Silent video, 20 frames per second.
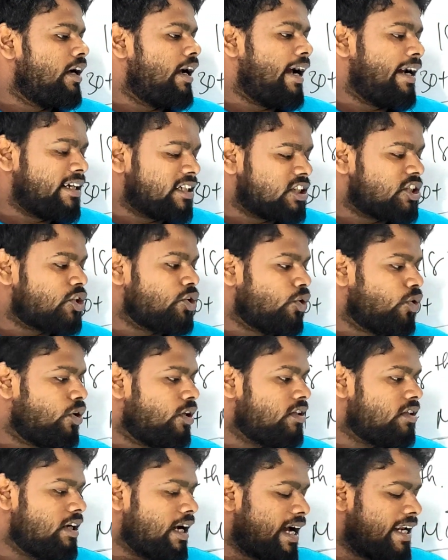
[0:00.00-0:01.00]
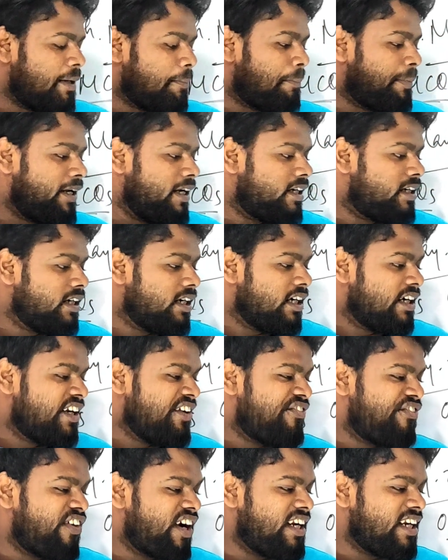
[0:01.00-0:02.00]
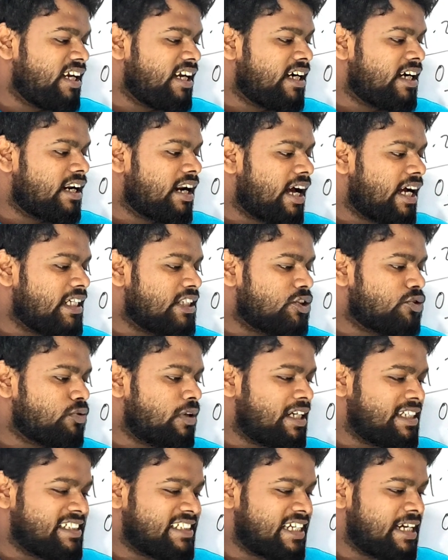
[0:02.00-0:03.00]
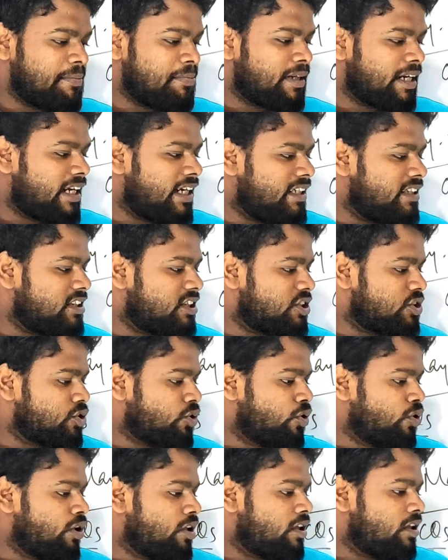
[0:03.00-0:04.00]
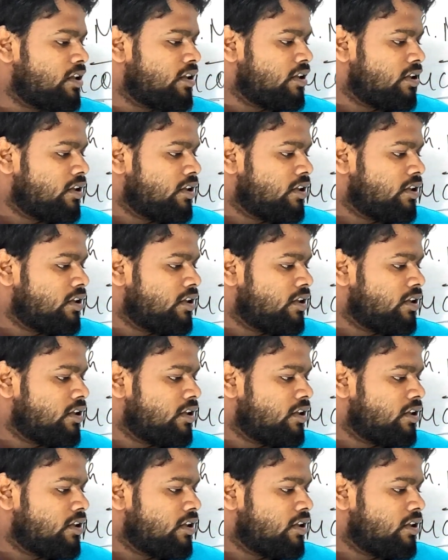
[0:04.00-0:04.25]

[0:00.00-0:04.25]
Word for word: I repeat, define a class to accept and store